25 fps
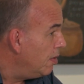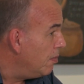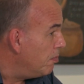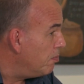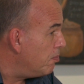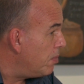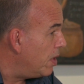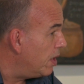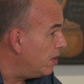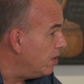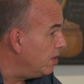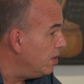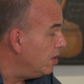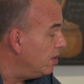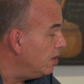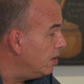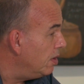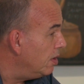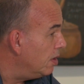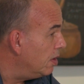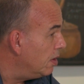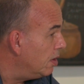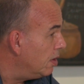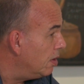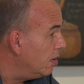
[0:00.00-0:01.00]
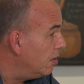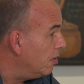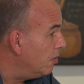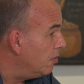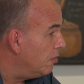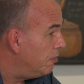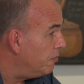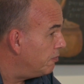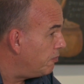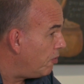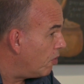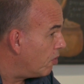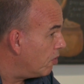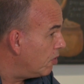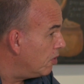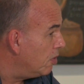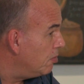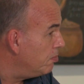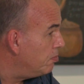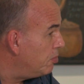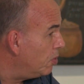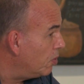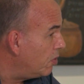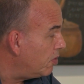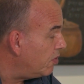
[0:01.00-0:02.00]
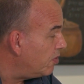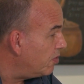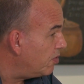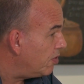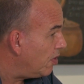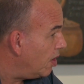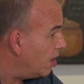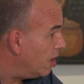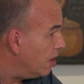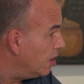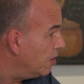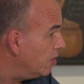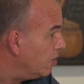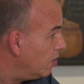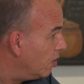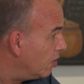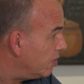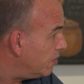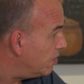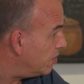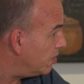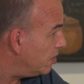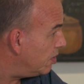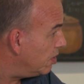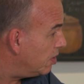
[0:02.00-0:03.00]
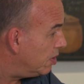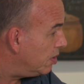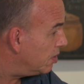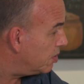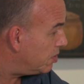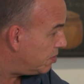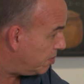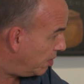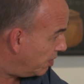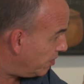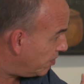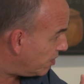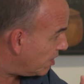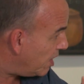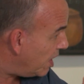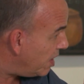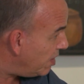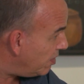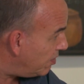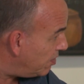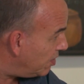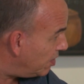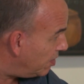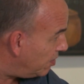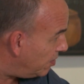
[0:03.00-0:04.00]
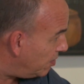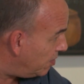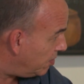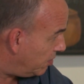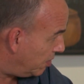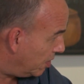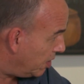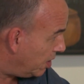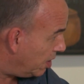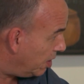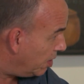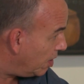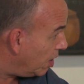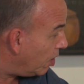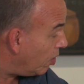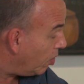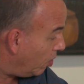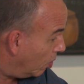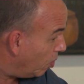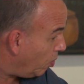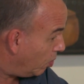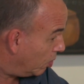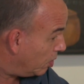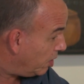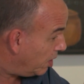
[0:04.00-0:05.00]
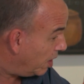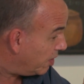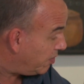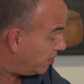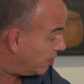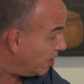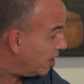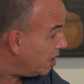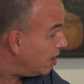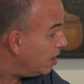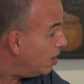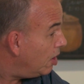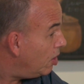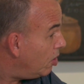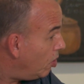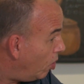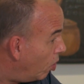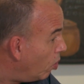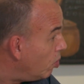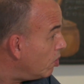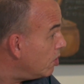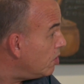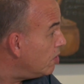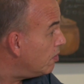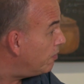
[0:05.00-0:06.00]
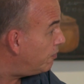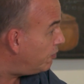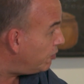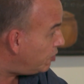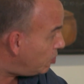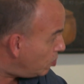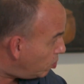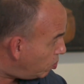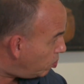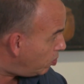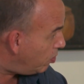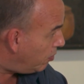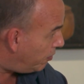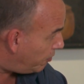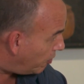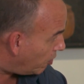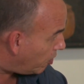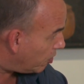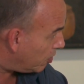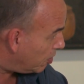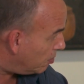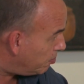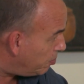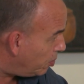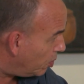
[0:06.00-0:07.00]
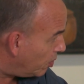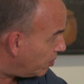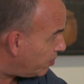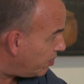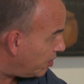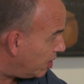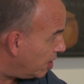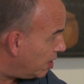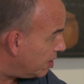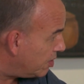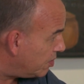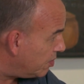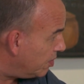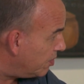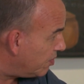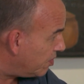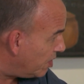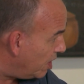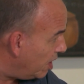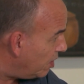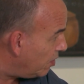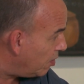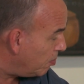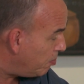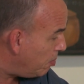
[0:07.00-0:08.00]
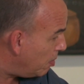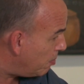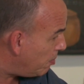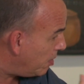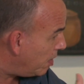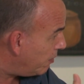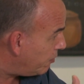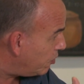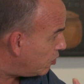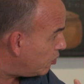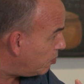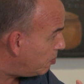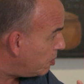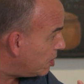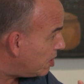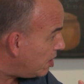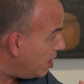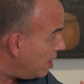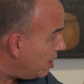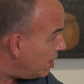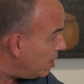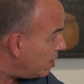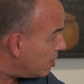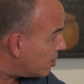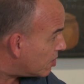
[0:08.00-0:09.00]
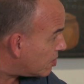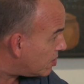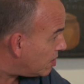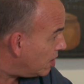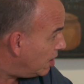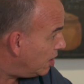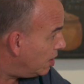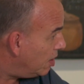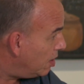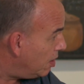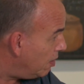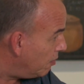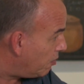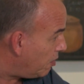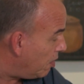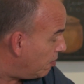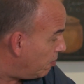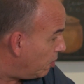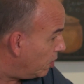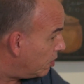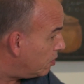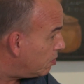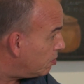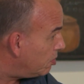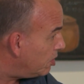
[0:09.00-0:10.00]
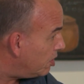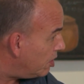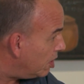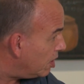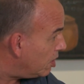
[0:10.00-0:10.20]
Many foreign books are not translated. Let's say only a few foreign books are translated. People have to speak English if they want to read